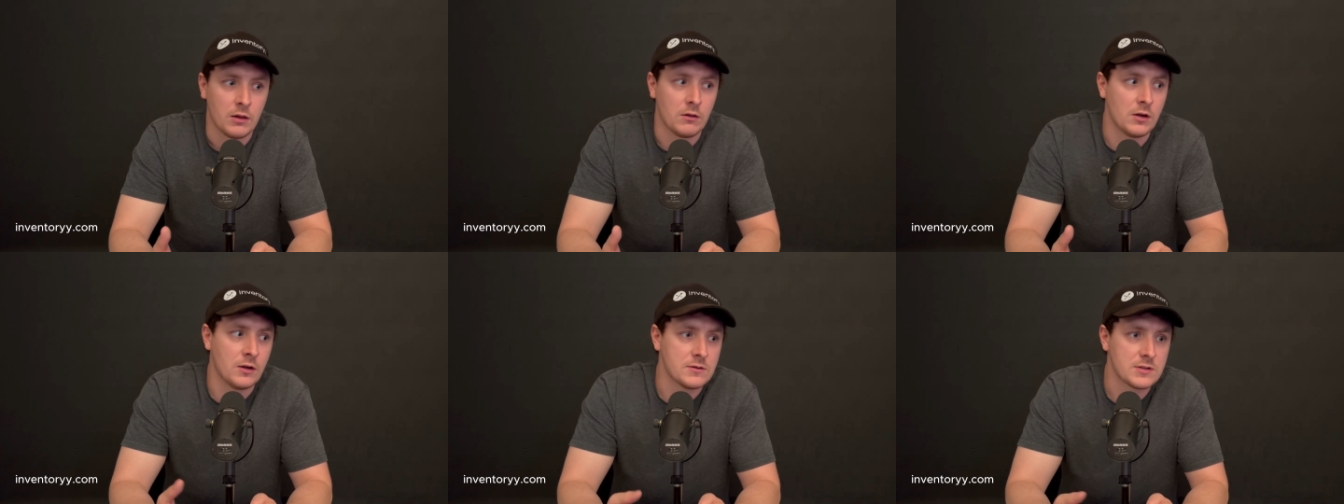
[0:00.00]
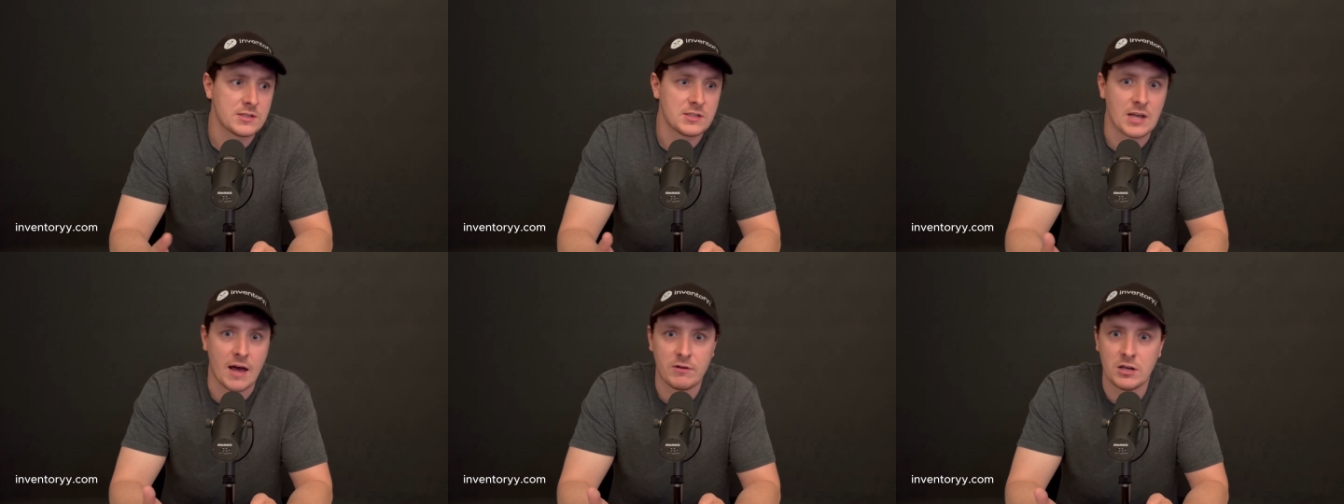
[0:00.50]
the
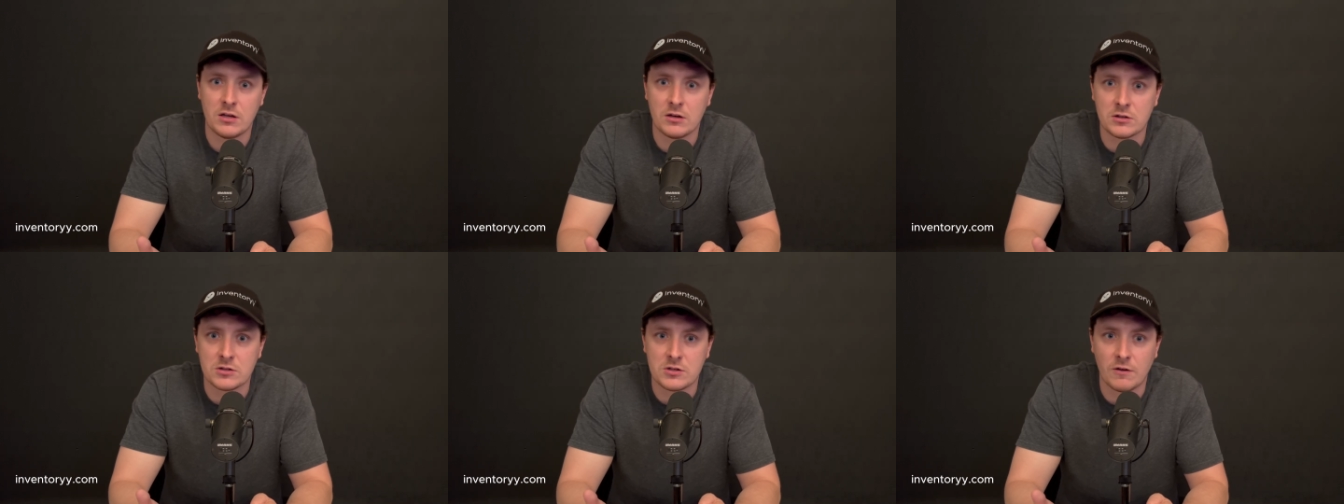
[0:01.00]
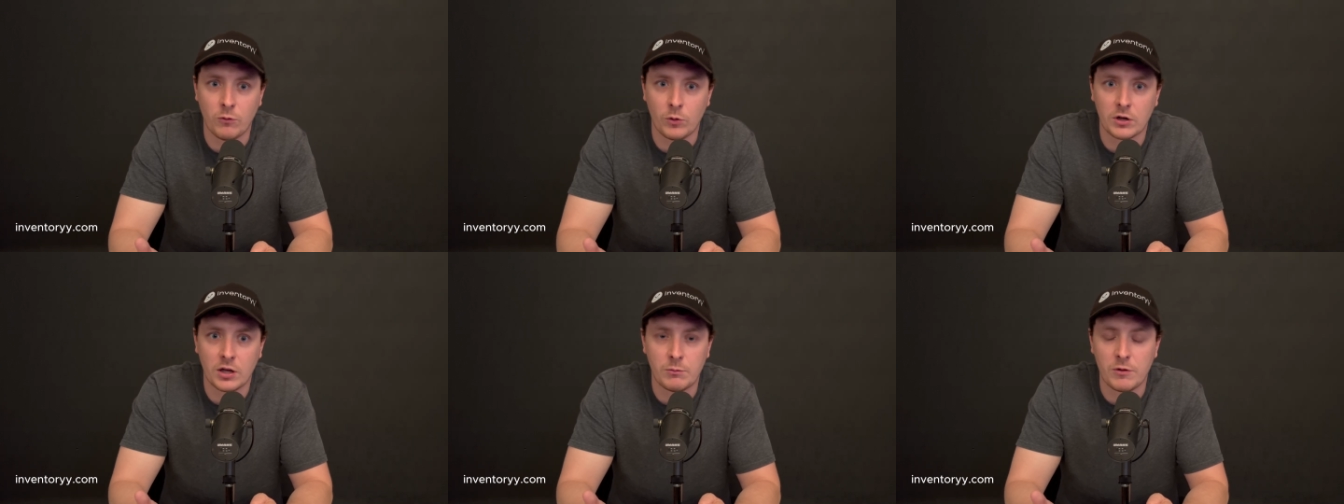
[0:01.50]
seven years of
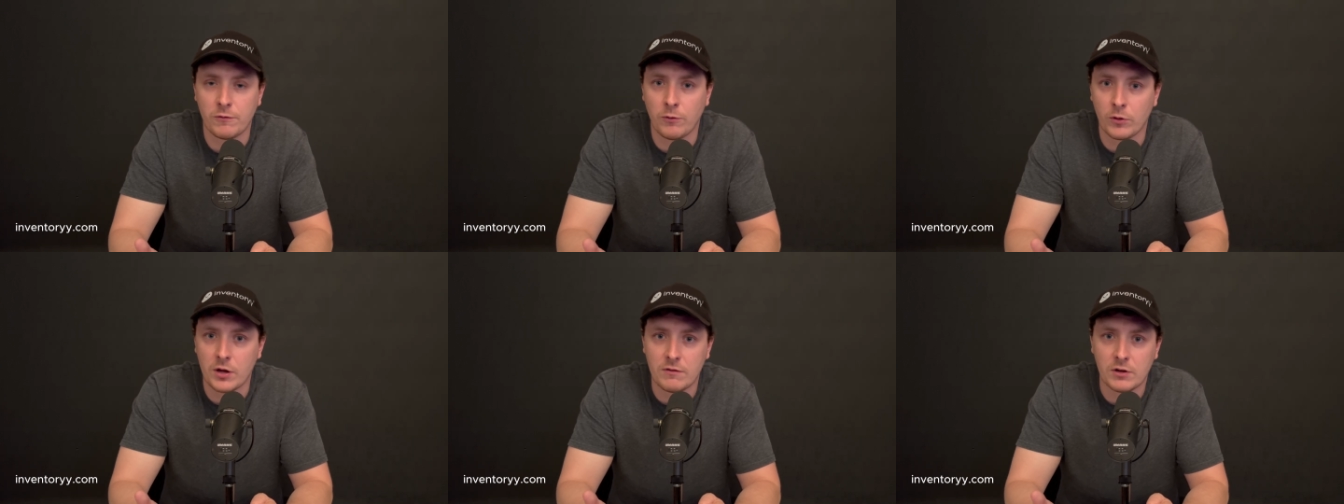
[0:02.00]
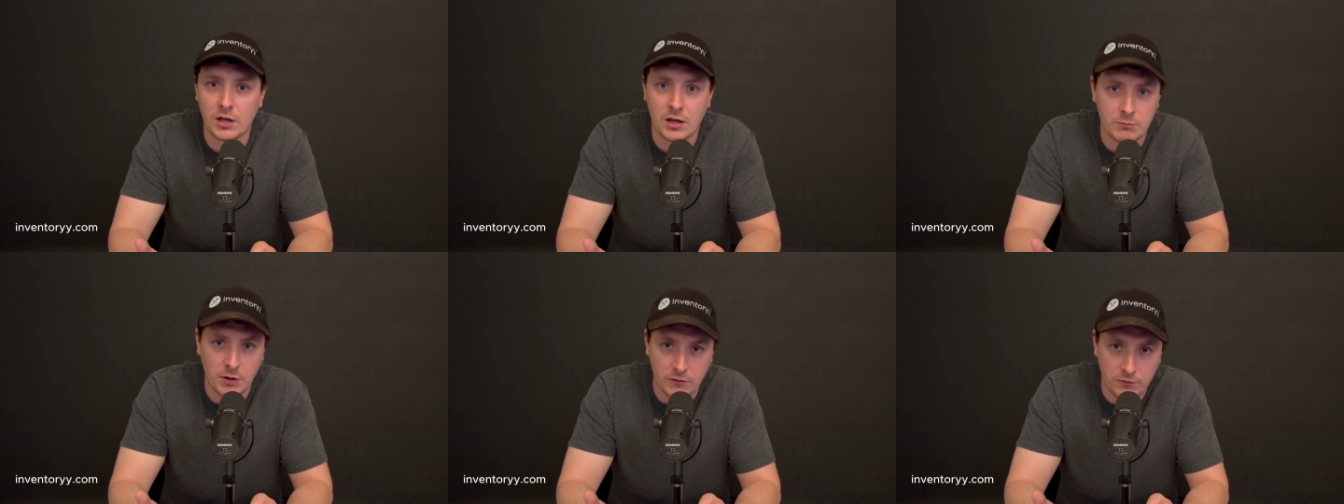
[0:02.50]
working before even
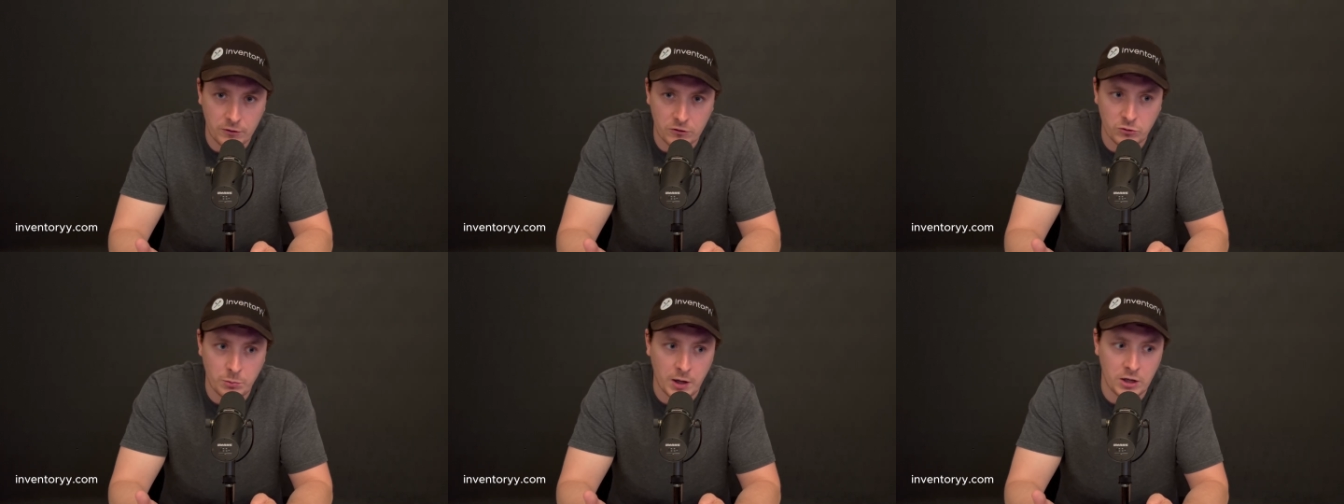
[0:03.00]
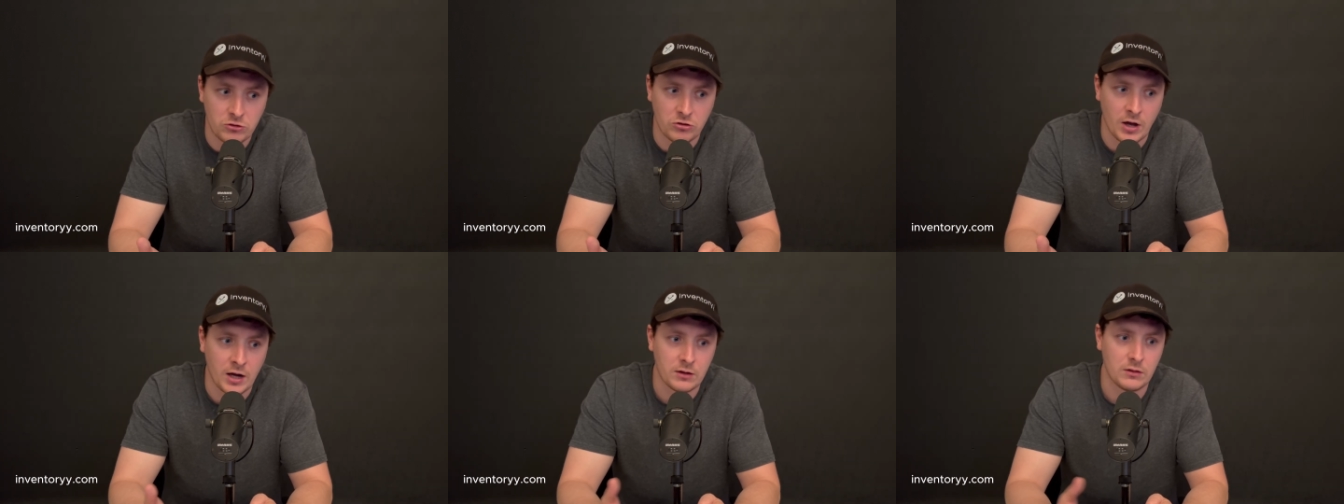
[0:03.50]
getting my first paycheck,